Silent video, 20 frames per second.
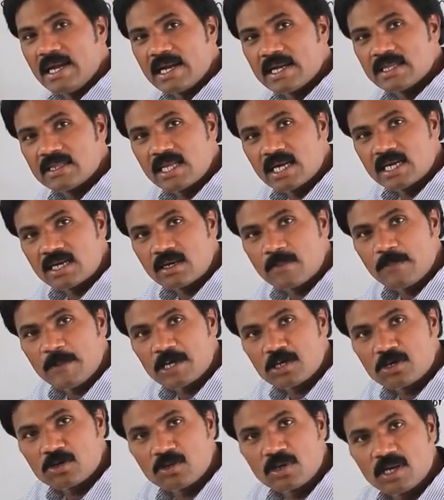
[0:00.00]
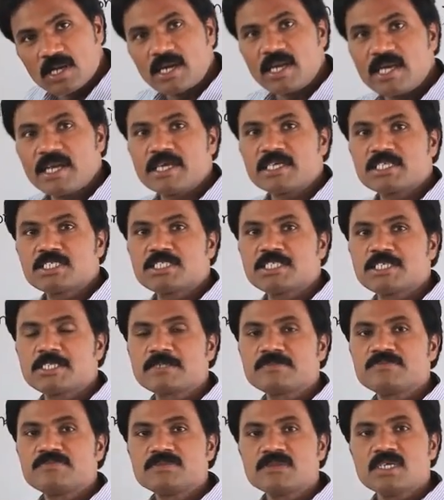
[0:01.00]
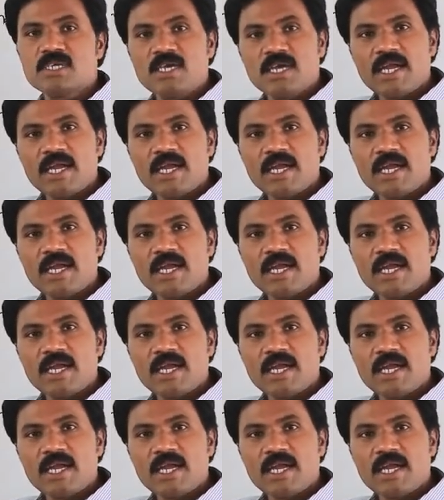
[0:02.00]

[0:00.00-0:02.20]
that particular direction,